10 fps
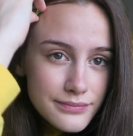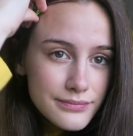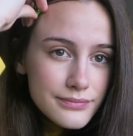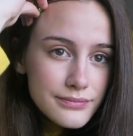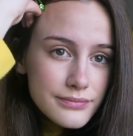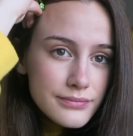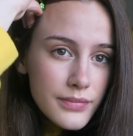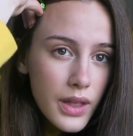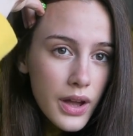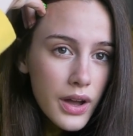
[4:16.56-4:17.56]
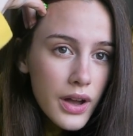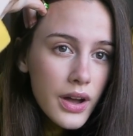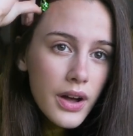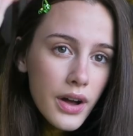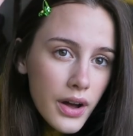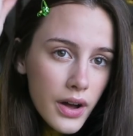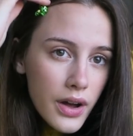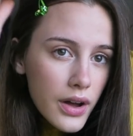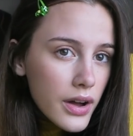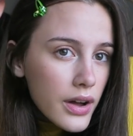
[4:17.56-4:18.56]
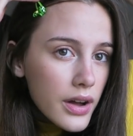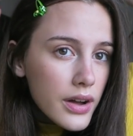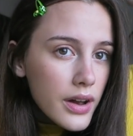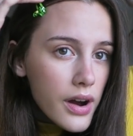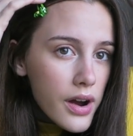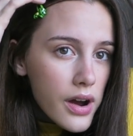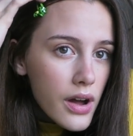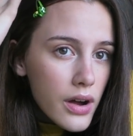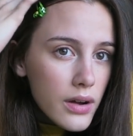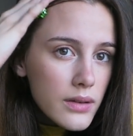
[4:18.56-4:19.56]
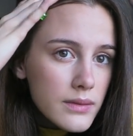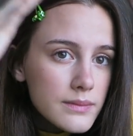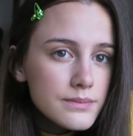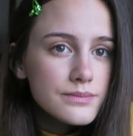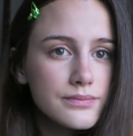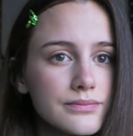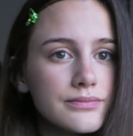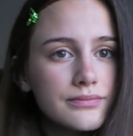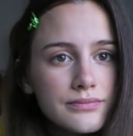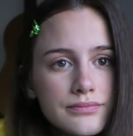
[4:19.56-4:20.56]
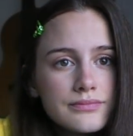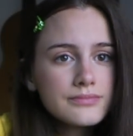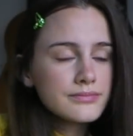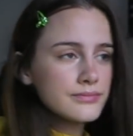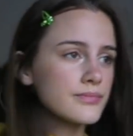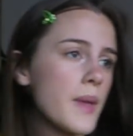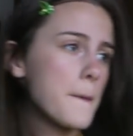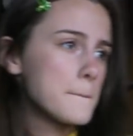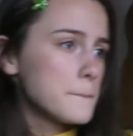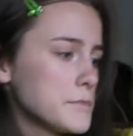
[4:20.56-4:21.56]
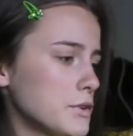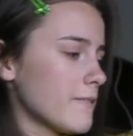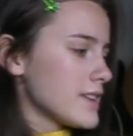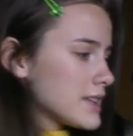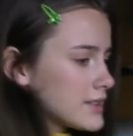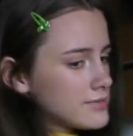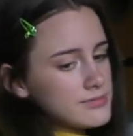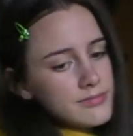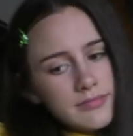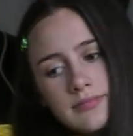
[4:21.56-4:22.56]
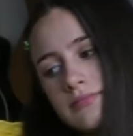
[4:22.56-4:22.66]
Nobody speaks.